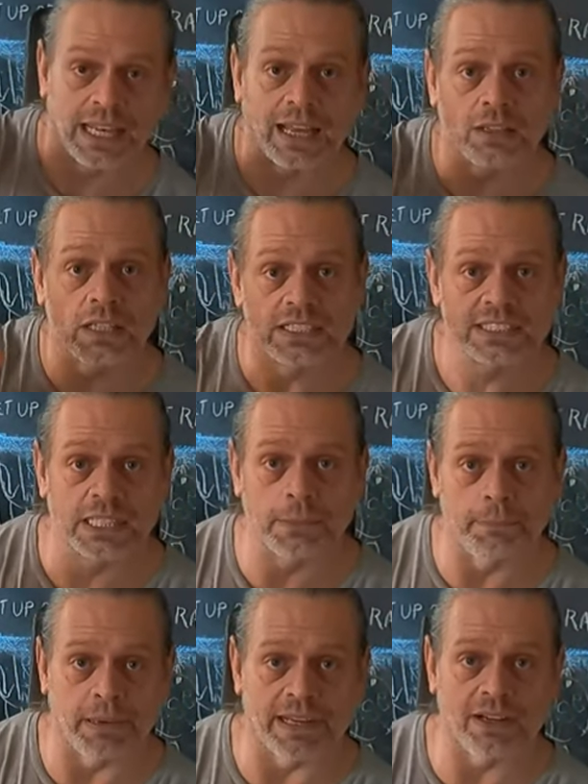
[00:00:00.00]
Now let's
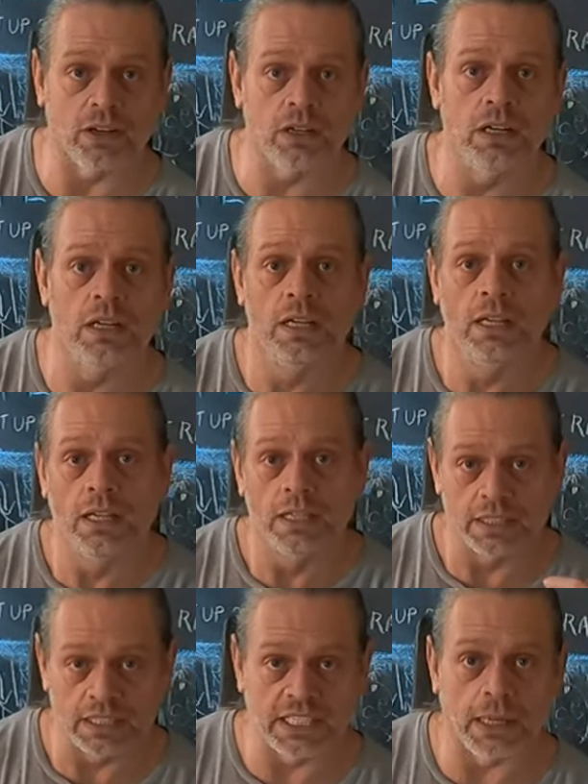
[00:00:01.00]
compare
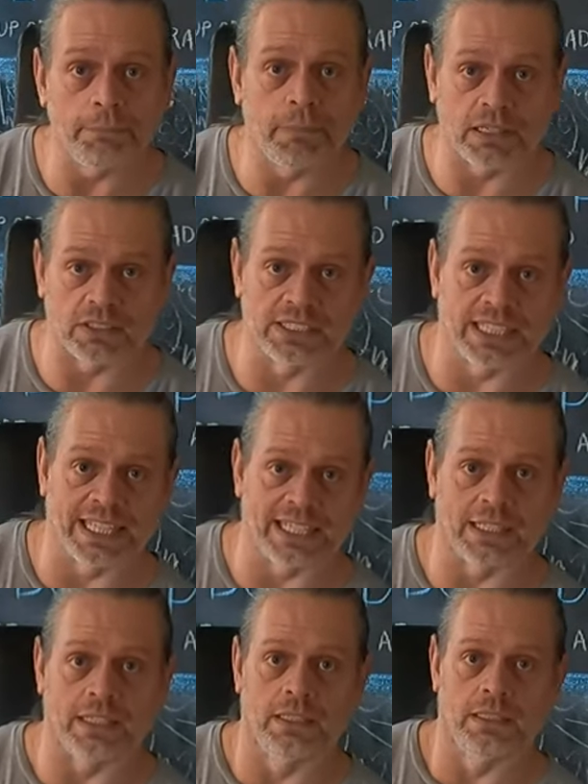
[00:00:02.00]
the dumbbells
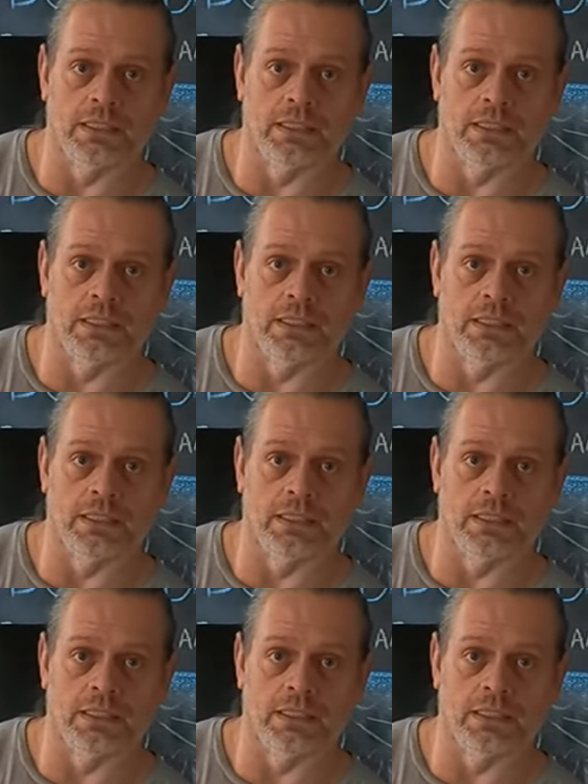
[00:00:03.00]
again.